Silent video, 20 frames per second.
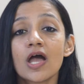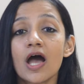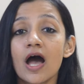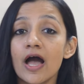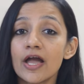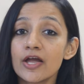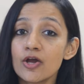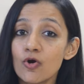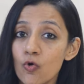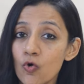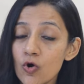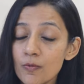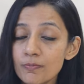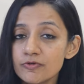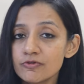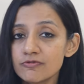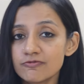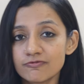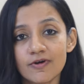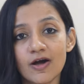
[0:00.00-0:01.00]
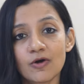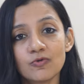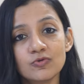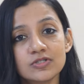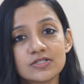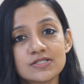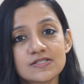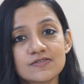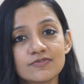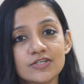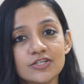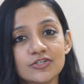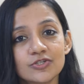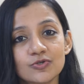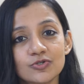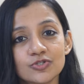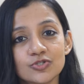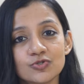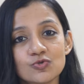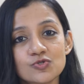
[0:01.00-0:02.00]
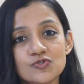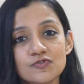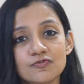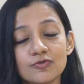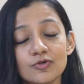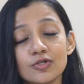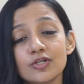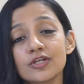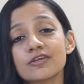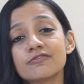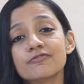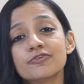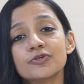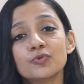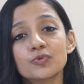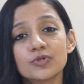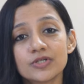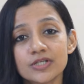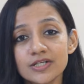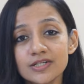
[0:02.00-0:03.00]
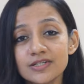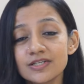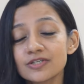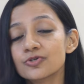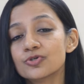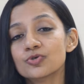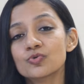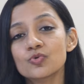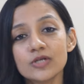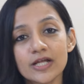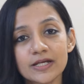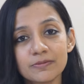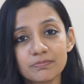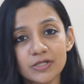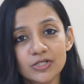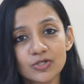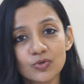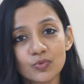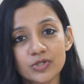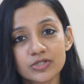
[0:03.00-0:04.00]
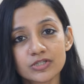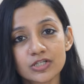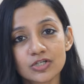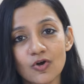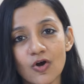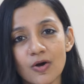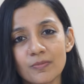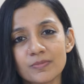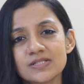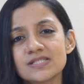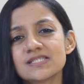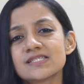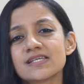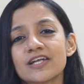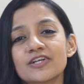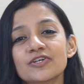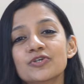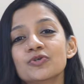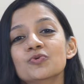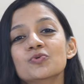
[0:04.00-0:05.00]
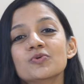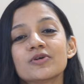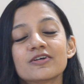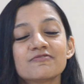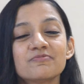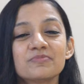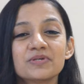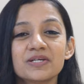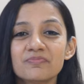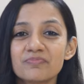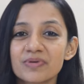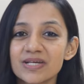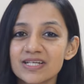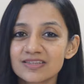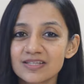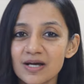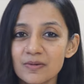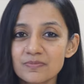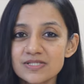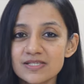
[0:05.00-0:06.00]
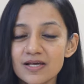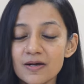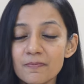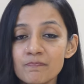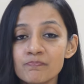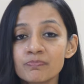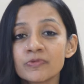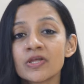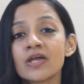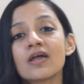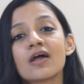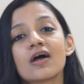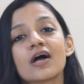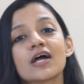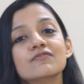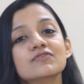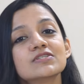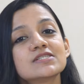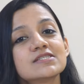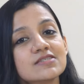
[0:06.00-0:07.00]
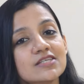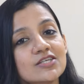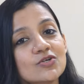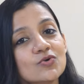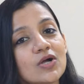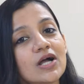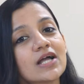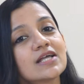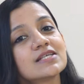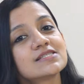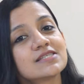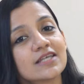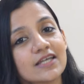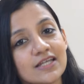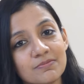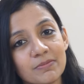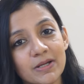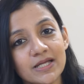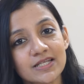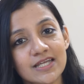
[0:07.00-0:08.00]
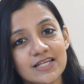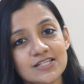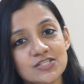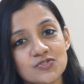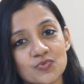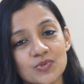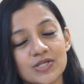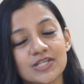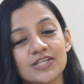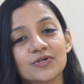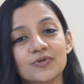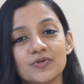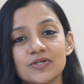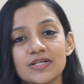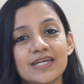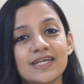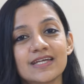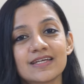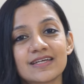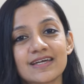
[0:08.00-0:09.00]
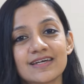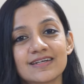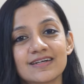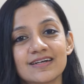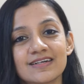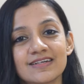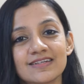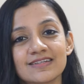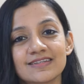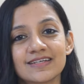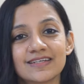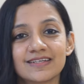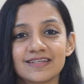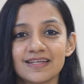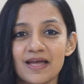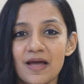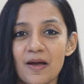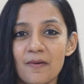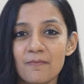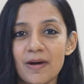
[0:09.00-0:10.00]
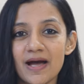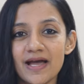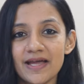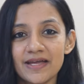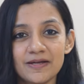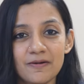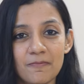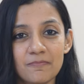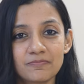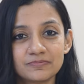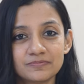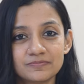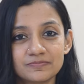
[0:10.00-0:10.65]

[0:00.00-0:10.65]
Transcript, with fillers: I hope you found this video useful. If you did, do let me know in the comments and do give me a big thumbs up. I will see you guys in my next video. Take care until then. Bye.